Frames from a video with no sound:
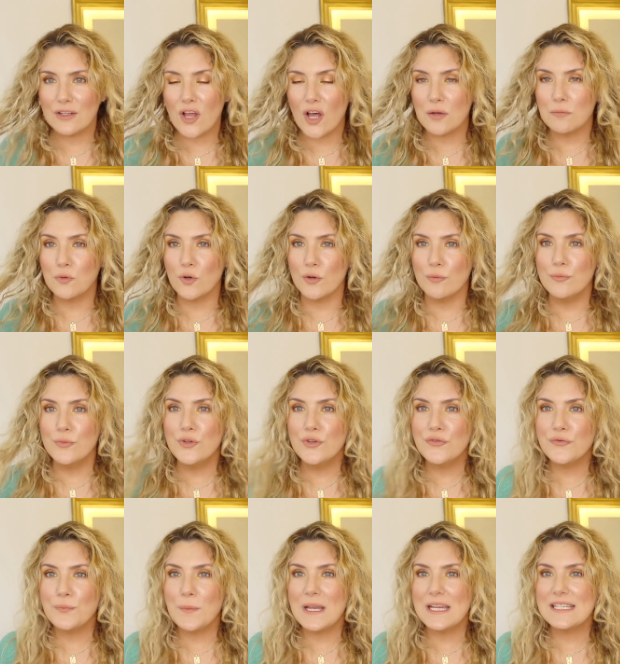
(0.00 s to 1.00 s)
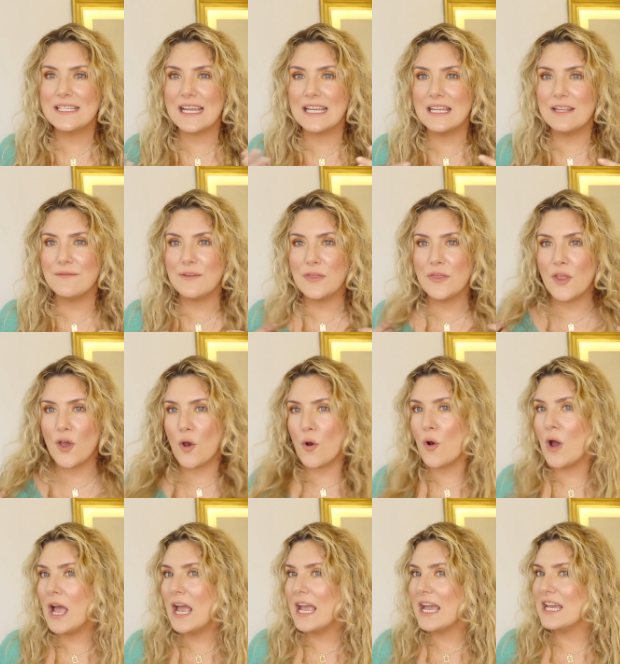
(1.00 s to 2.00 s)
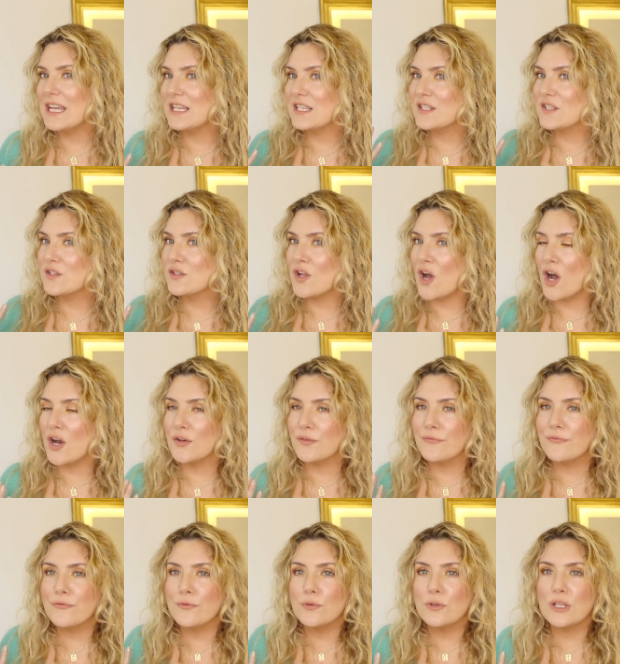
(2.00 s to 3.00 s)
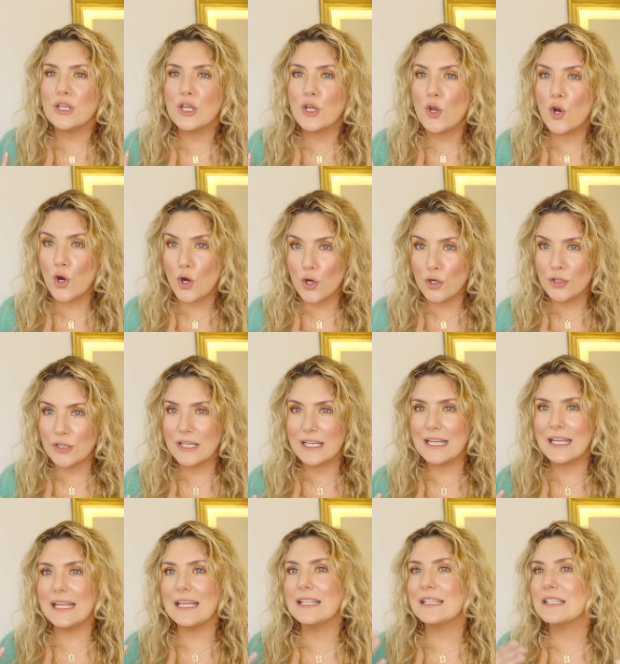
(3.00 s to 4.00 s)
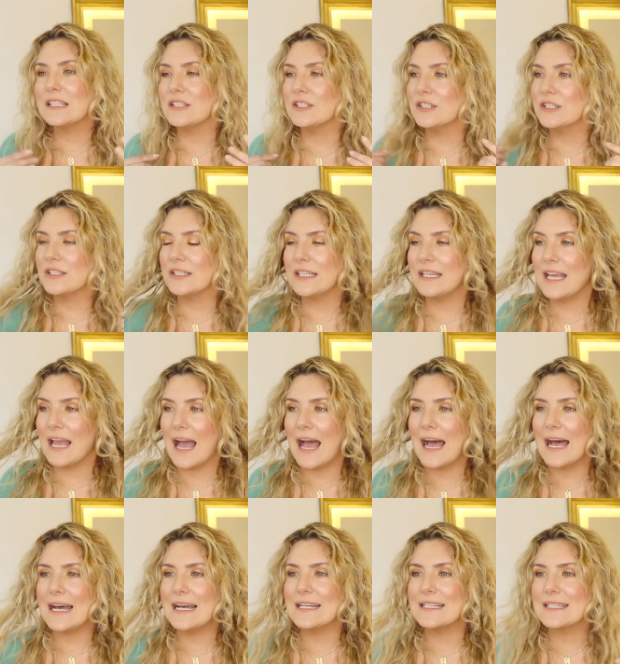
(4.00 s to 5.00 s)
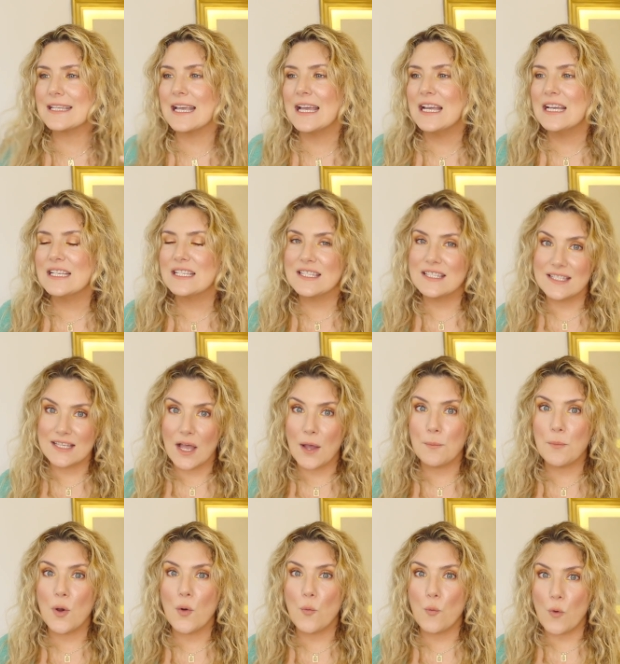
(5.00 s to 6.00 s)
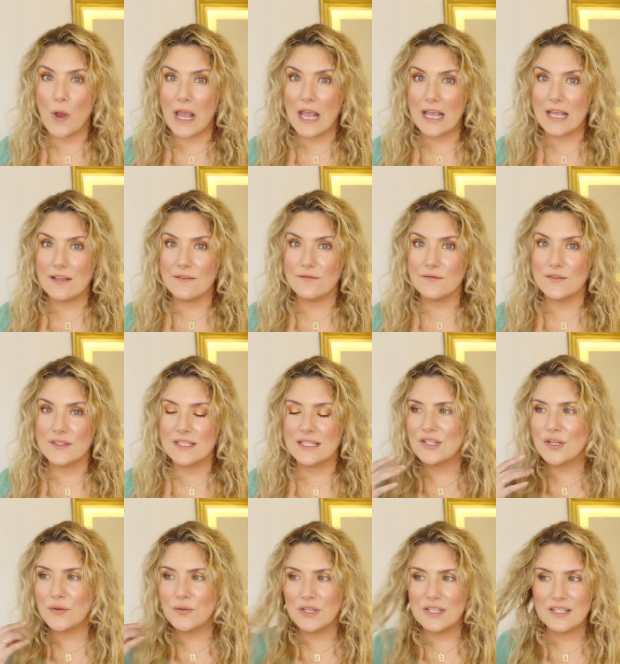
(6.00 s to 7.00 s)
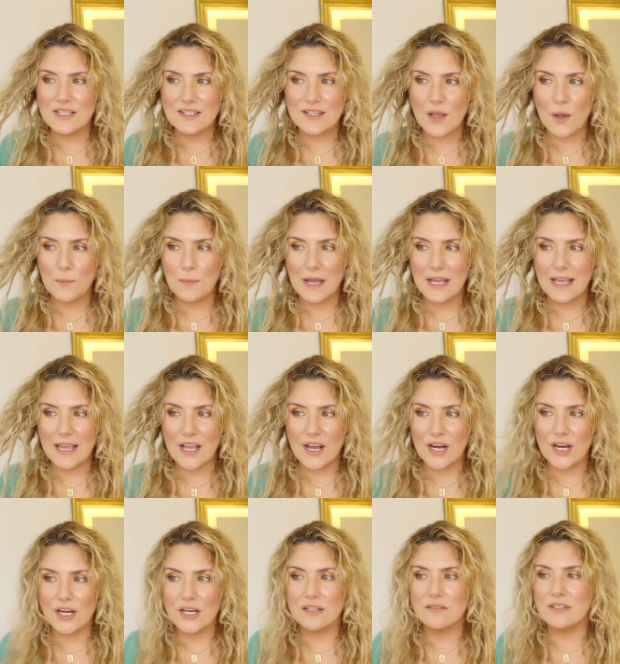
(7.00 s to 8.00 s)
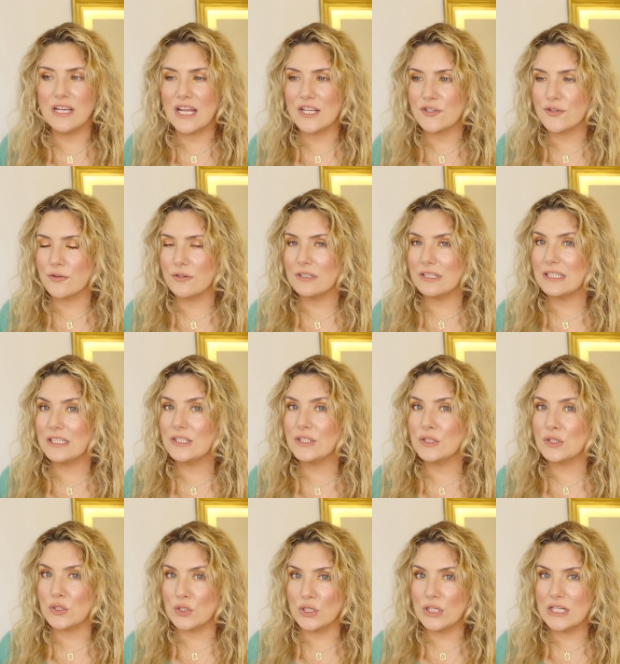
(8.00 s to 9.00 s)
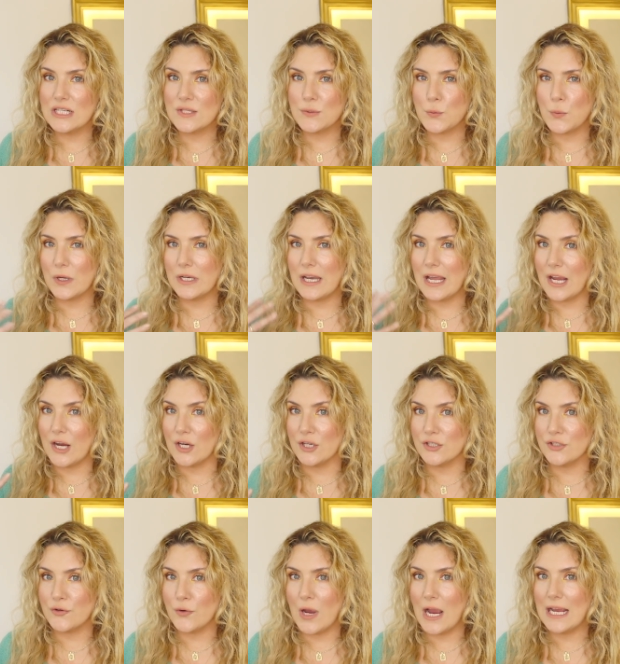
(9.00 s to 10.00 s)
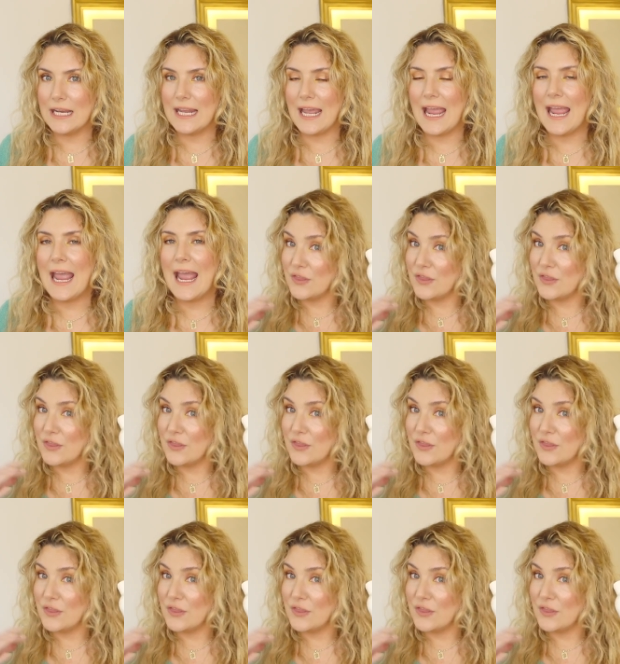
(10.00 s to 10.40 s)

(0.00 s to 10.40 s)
a lot more movement, and even though it is not fully curly, it clearly has some waves. So this is how my hair naturally looks when air dried.